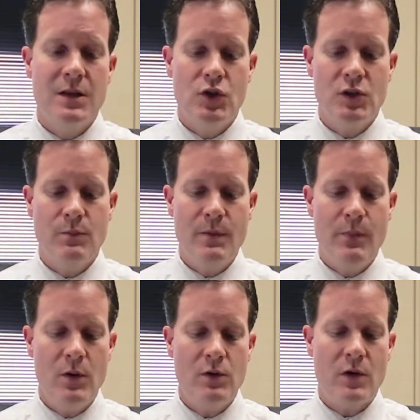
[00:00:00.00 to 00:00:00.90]
and just be
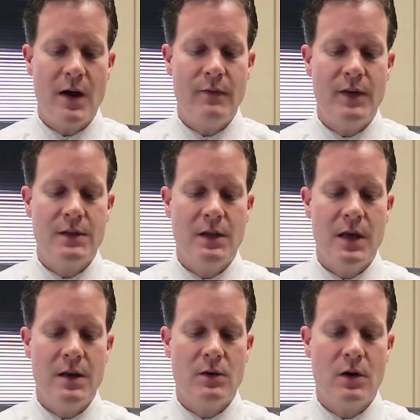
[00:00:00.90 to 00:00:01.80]
bone graft that's
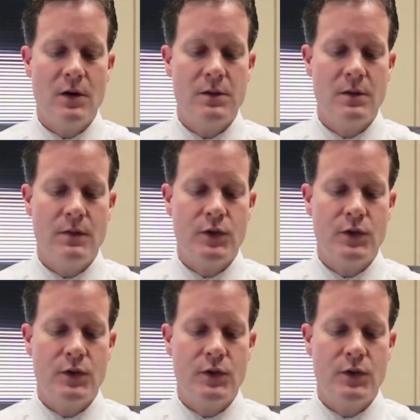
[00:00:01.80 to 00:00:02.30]
laid across